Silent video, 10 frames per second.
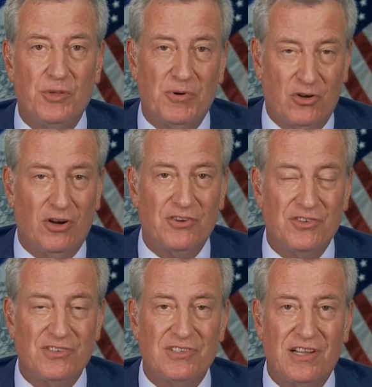the
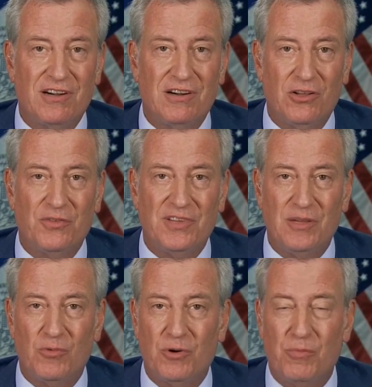precautions that our health
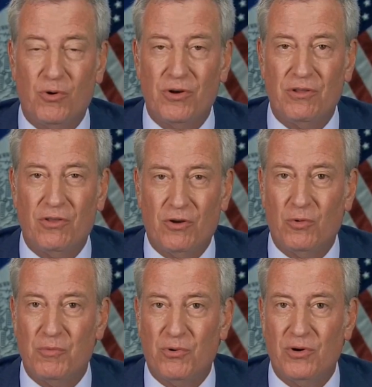team were important, thought
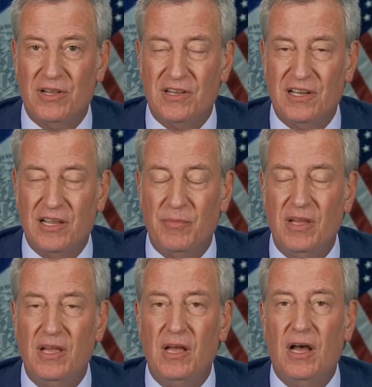were important at the time.
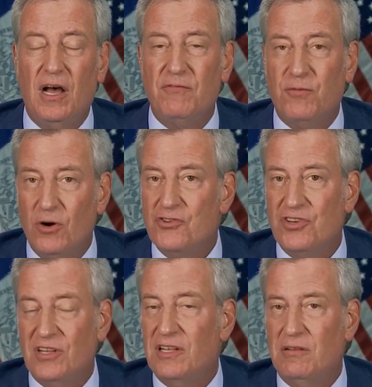
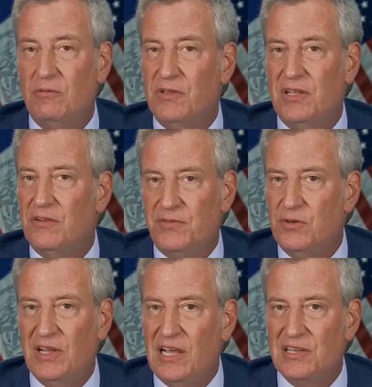Unfortunately, within a
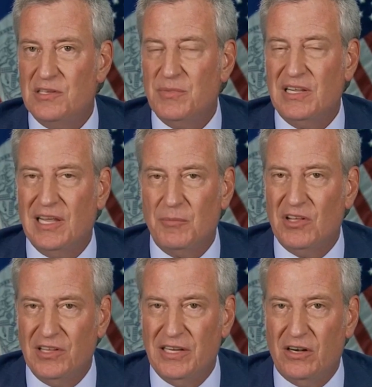few days, it became
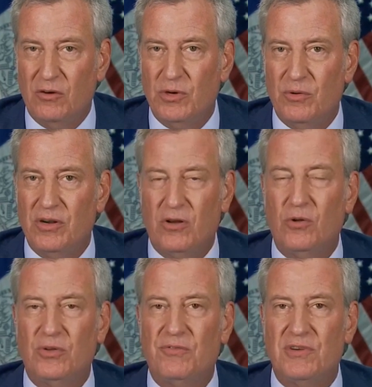clear we were in a
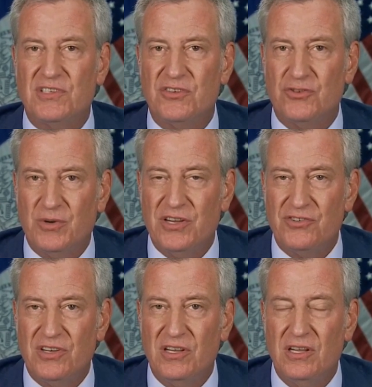whole different
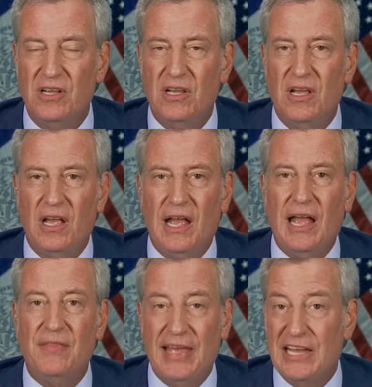situation.
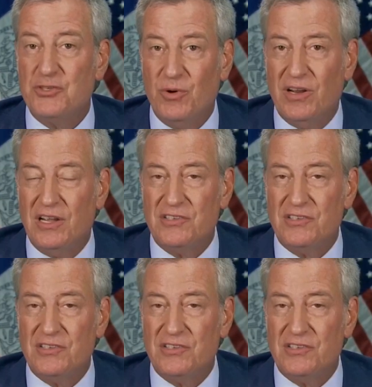And that's when I